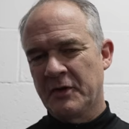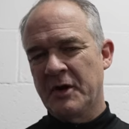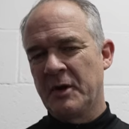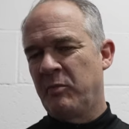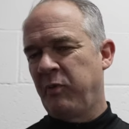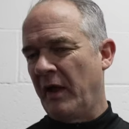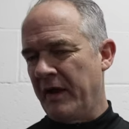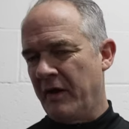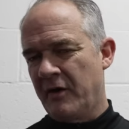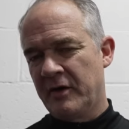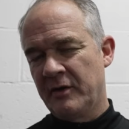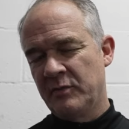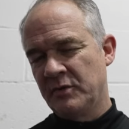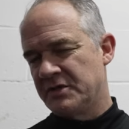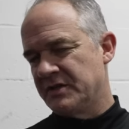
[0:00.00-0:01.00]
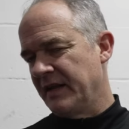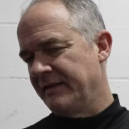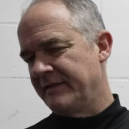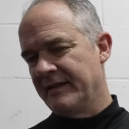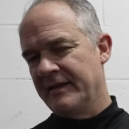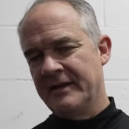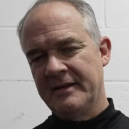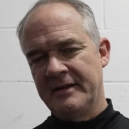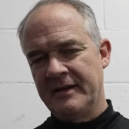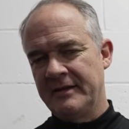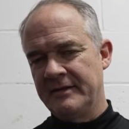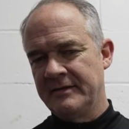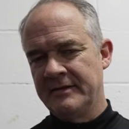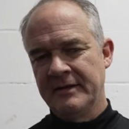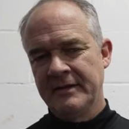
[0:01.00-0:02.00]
they're going to play hard, which they did. And,